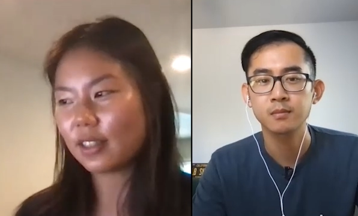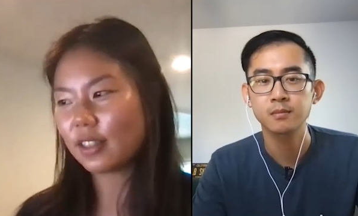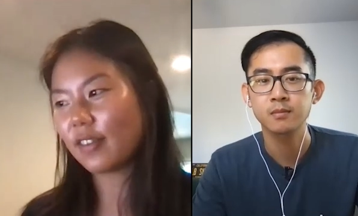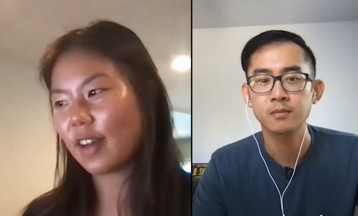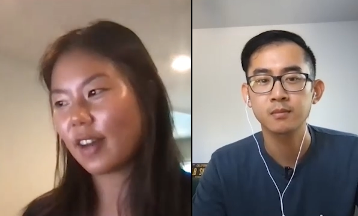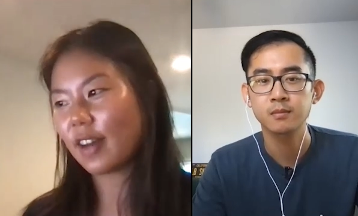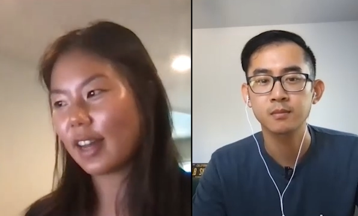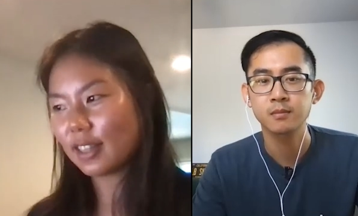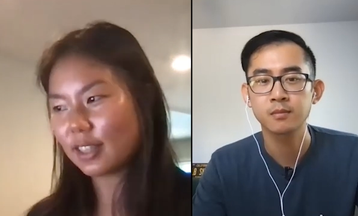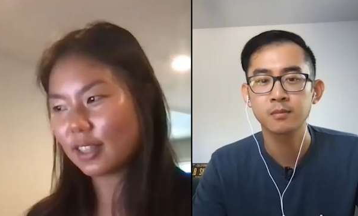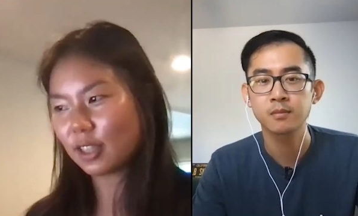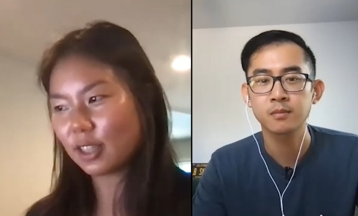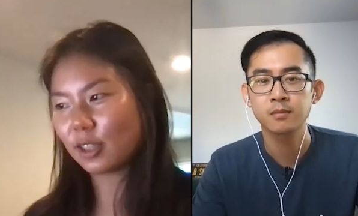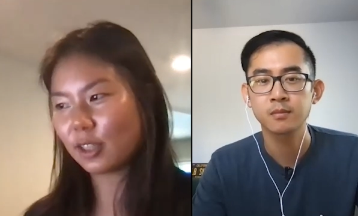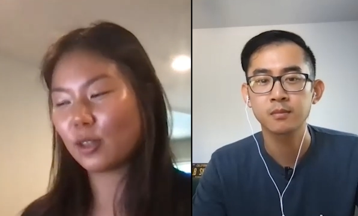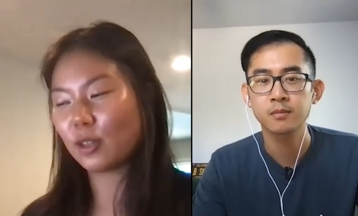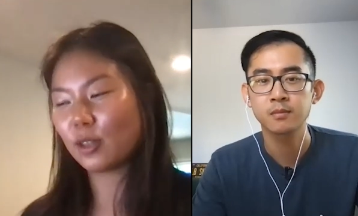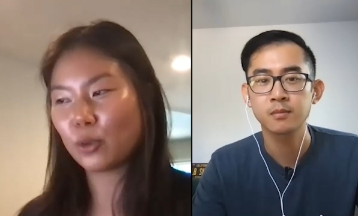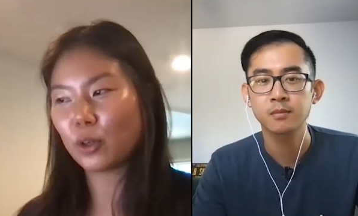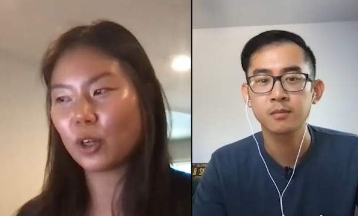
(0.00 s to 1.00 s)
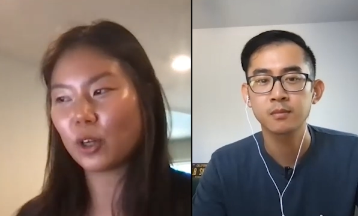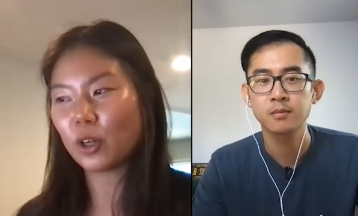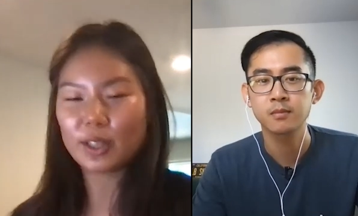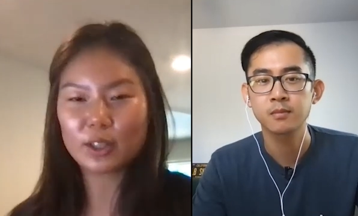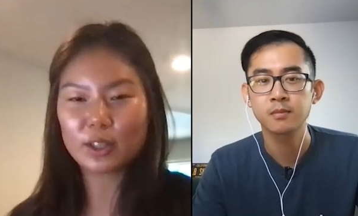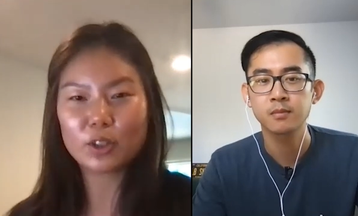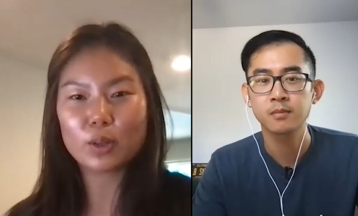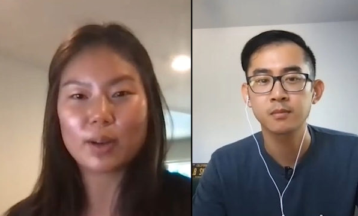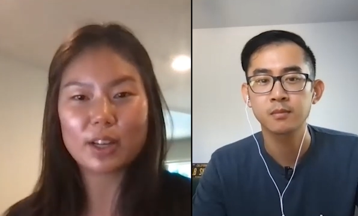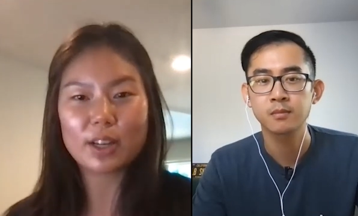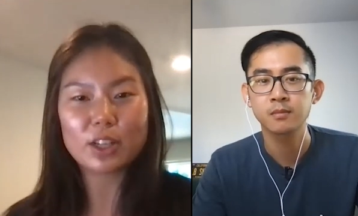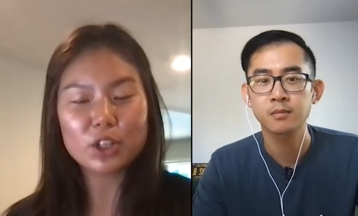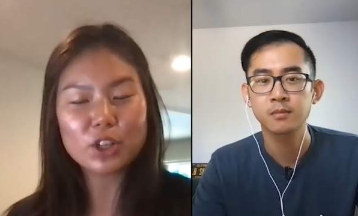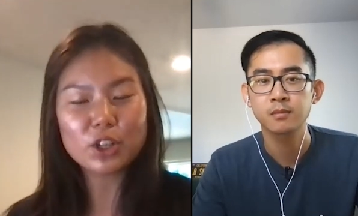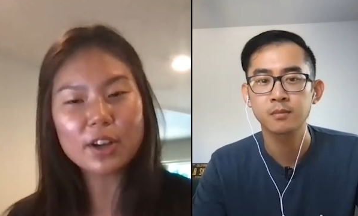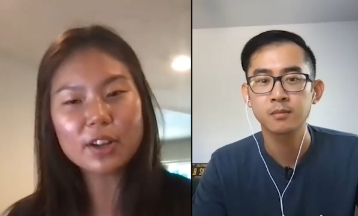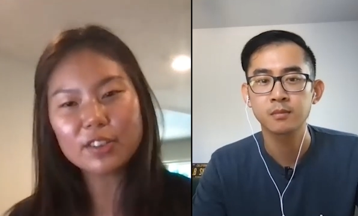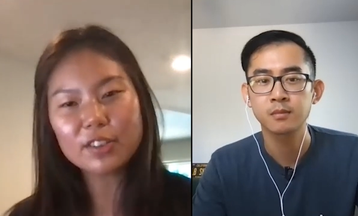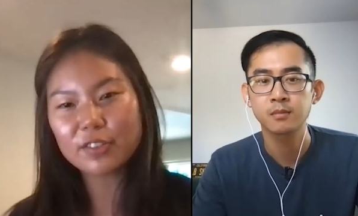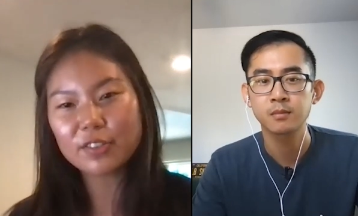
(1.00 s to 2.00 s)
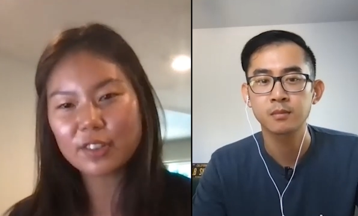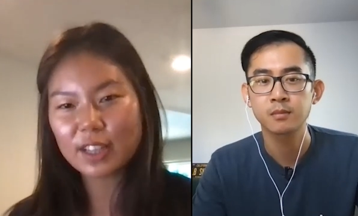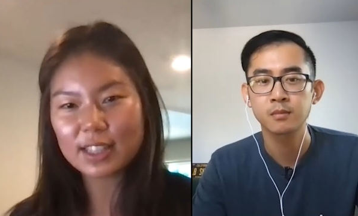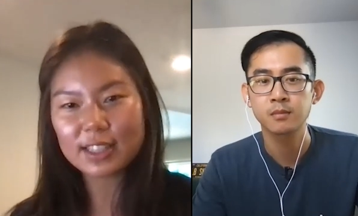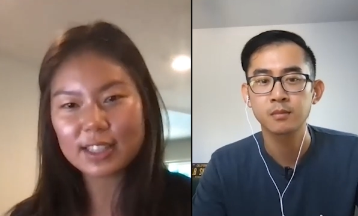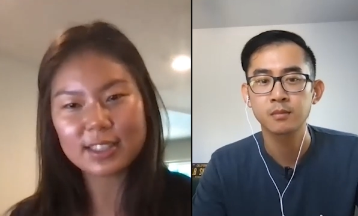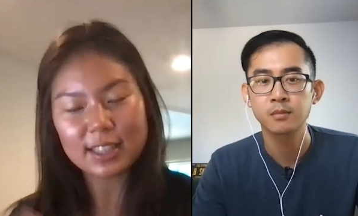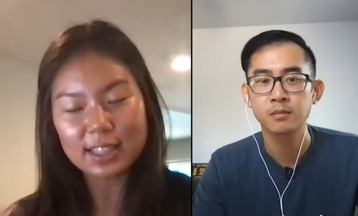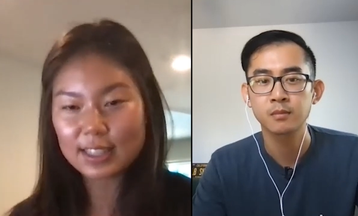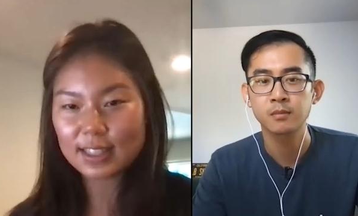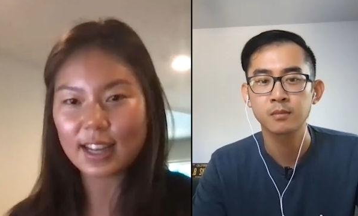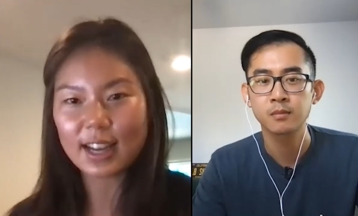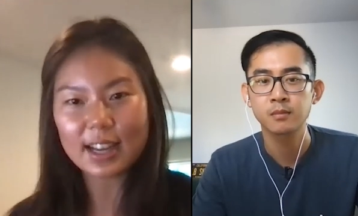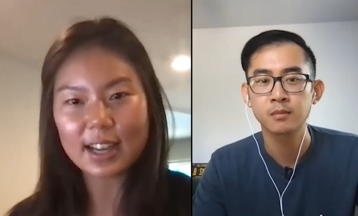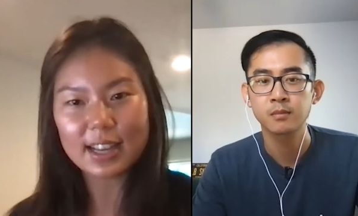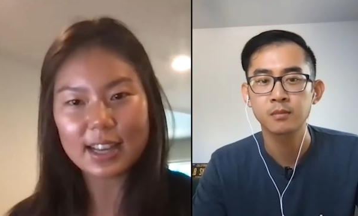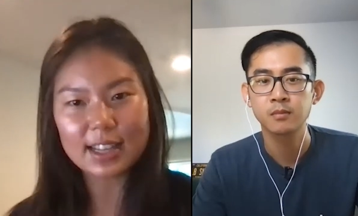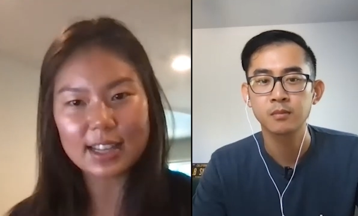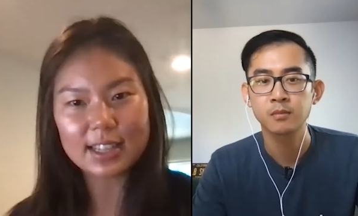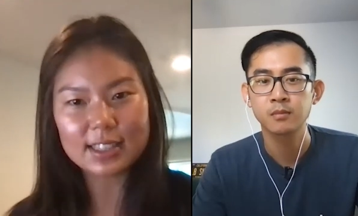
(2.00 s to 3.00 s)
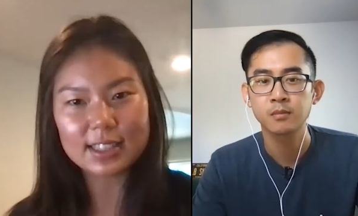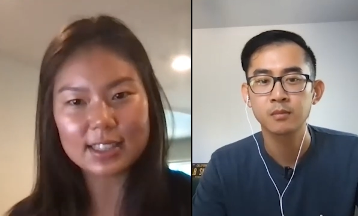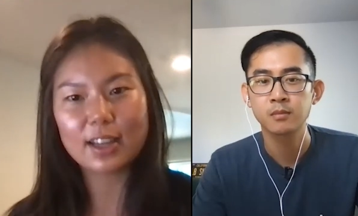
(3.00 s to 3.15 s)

Speaker 1: divide this a little more, we could go by geography, city size,